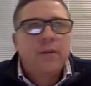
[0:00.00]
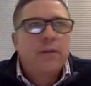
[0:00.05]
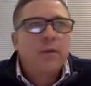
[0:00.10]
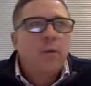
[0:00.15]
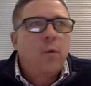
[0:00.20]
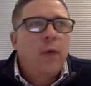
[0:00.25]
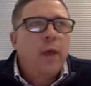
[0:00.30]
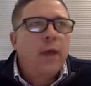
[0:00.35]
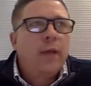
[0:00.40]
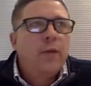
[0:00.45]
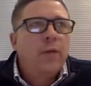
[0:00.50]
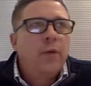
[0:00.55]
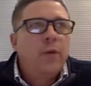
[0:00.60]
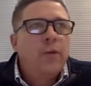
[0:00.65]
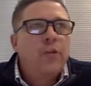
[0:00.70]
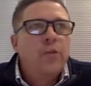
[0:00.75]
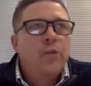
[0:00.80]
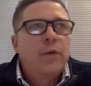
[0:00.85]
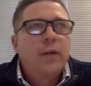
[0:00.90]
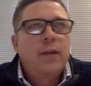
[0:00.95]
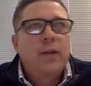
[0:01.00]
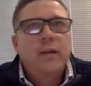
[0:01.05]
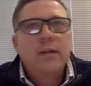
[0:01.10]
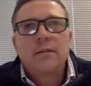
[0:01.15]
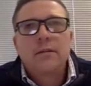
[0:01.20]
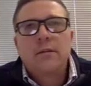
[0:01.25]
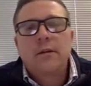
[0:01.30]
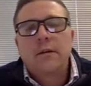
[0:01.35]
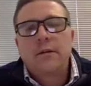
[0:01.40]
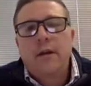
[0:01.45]
in the way in which we
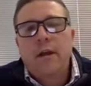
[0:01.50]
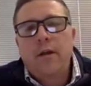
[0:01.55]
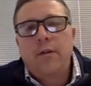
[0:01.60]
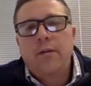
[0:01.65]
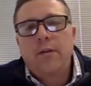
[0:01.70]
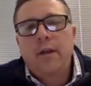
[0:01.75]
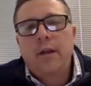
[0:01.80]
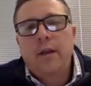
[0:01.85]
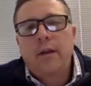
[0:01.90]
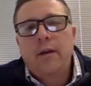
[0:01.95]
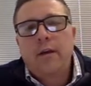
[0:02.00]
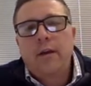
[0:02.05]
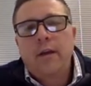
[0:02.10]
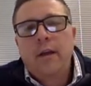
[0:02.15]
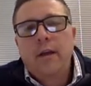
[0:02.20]
consider healthcare.